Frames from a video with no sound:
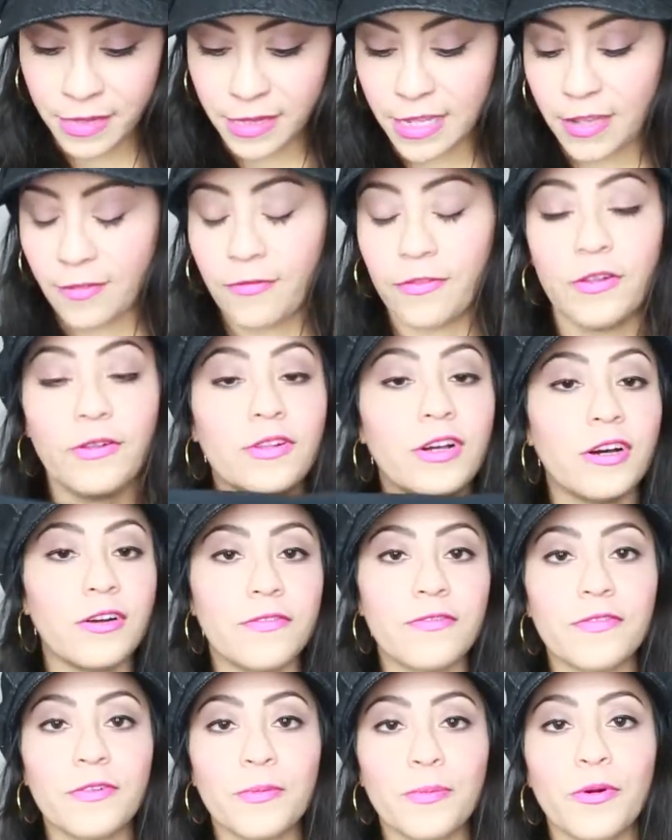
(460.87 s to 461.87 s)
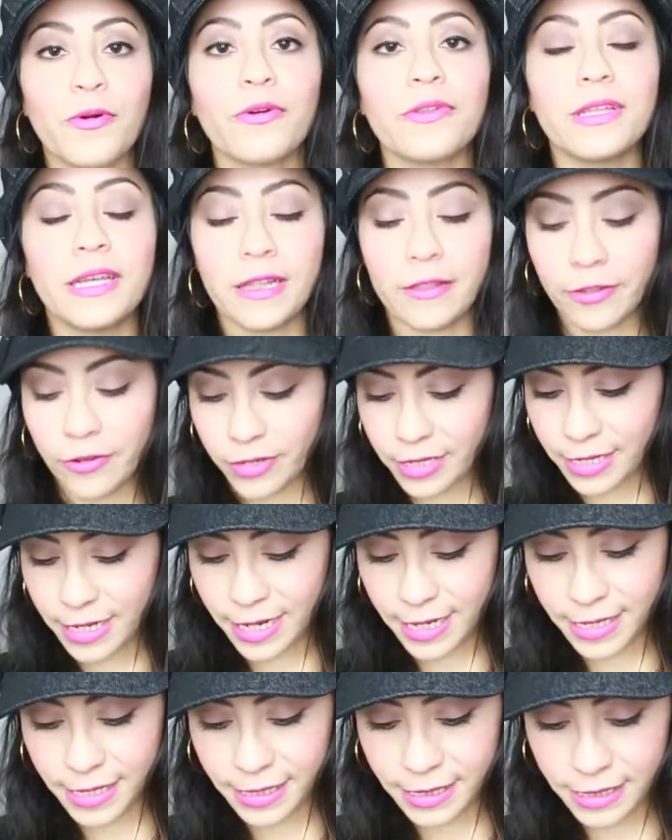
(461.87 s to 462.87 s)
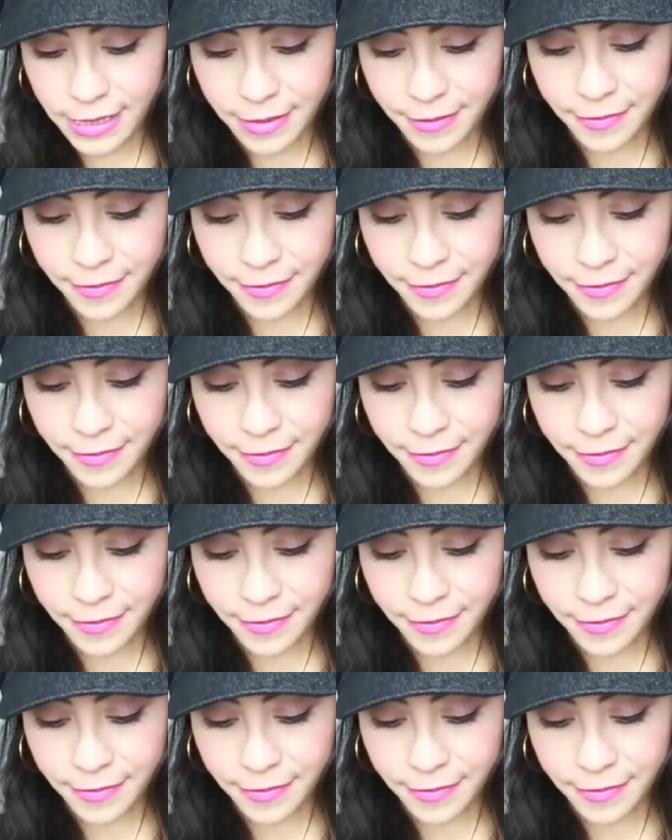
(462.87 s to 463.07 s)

They feel comfortable, they look nice.